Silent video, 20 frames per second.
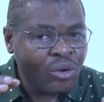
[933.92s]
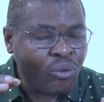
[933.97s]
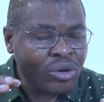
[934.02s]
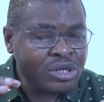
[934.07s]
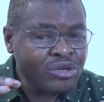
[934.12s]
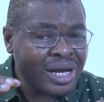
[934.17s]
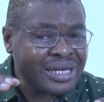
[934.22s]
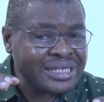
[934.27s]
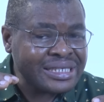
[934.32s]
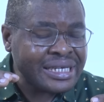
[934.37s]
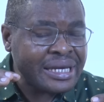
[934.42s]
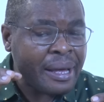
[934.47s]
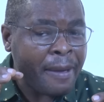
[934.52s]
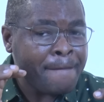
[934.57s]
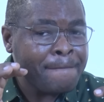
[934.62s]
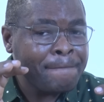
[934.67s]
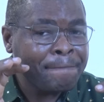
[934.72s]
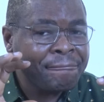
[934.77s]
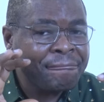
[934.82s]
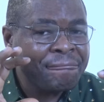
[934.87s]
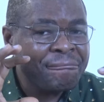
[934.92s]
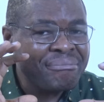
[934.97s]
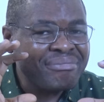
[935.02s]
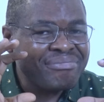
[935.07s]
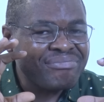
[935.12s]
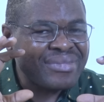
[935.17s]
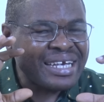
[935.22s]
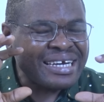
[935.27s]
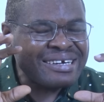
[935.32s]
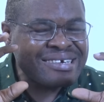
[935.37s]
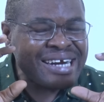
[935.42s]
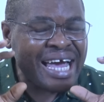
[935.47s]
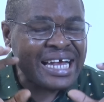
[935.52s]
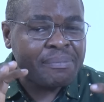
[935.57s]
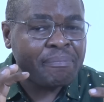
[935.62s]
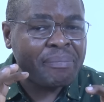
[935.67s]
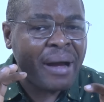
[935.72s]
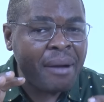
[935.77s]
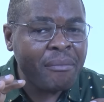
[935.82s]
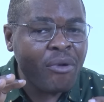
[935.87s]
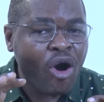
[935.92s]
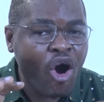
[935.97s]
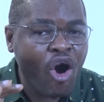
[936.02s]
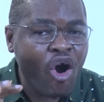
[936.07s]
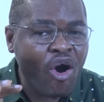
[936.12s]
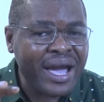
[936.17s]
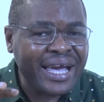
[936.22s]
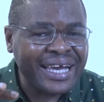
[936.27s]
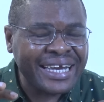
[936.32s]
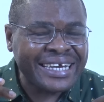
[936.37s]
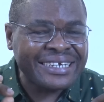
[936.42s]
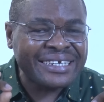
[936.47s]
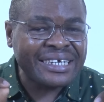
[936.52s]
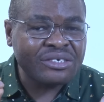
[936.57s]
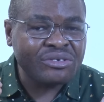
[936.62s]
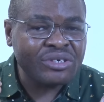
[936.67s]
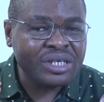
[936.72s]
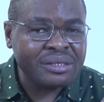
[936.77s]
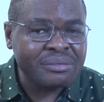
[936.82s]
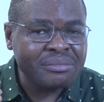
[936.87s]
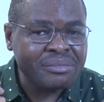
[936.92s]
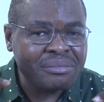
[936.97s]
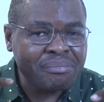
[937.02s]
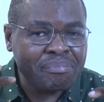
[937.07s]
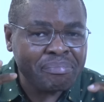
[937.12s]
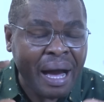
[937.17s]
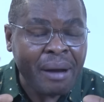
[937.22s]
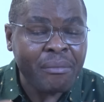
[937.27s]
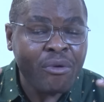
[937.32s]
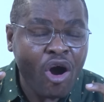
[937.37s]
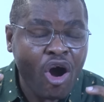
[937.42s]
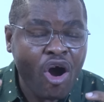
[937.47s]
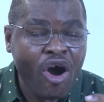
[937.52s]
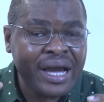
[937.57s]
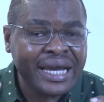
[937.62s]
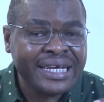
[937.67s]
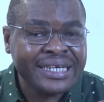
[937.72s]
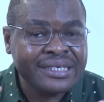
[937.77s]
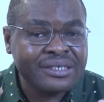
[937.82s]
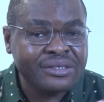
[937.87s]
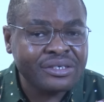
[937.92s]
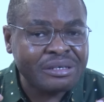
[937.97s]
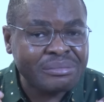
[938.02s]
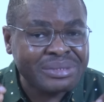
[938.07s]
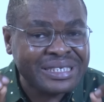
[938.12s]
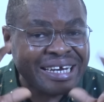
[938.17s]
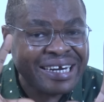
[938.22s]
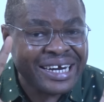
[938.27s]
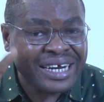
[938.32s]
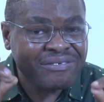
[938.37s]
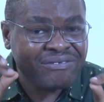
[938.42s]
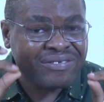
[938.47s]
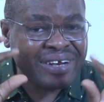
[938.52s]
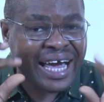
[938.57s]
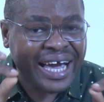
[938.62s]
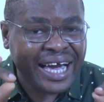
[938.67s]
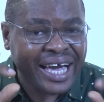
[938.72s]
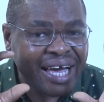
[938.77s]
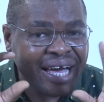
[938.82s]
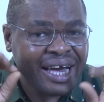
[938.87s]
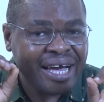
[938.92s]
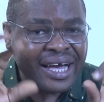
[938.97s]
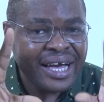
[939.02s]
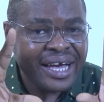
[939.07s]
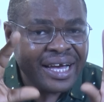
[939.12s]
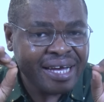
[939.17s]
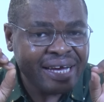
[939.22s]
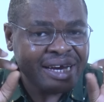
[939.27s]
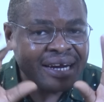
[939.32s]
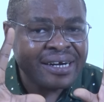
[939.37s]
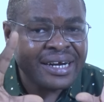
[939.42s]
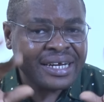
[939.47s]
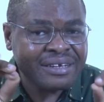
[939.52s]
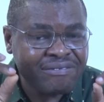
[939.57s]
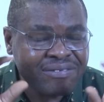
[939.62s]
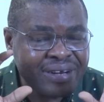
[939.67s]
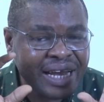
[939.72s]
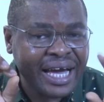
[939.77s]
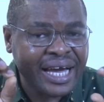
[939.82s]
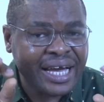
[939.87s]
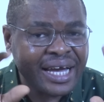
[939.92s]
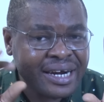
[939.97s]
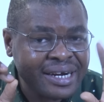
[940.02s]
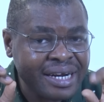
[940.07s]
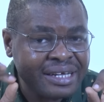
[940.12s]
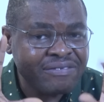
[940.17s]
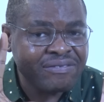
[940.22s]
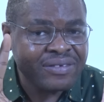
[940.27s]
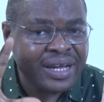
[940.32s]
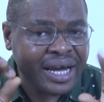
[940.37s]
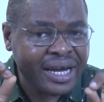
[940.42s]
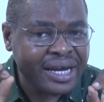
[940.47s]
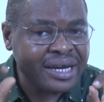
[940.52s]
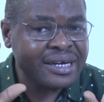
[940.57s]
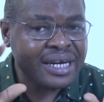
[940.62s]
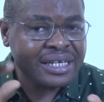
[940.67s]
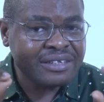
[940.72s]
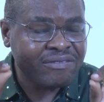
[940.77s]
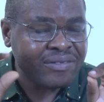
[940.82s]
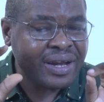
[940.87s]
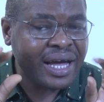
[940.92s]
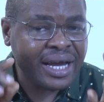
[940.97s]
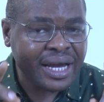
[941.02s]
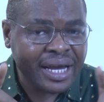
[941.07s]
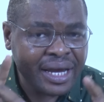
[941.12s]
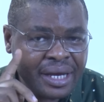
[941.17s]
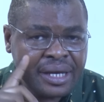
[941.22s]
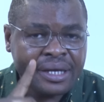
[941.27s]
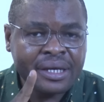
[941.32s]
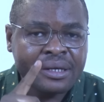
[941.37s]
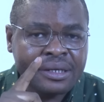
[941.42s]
When you are seeing red palm oil in the dream, palm oil in the dream, it's a red flag, red flag, red flag, red flag.